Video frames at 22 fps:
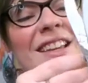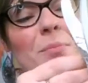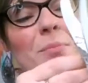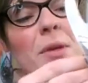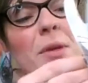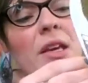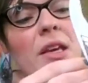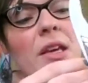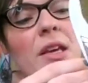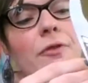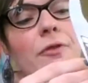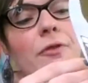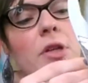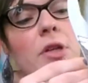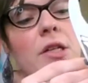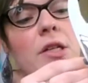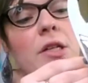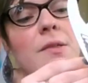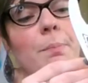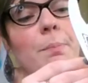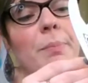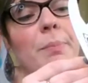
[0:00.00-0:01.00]
Be careful
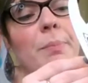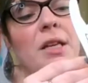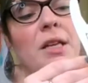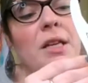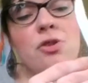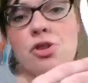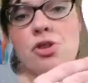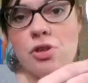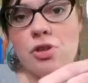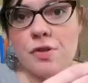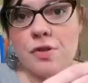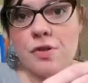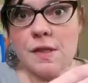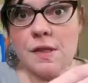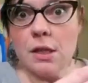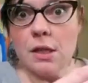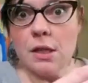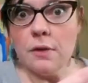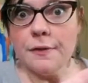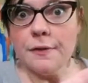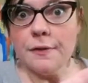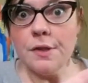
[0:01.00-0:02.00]
not to pinch
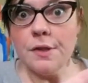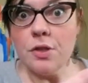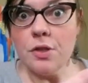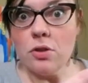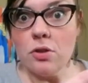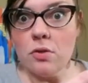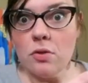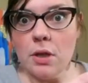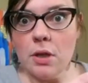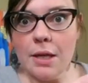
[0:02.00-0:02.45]
yourself too.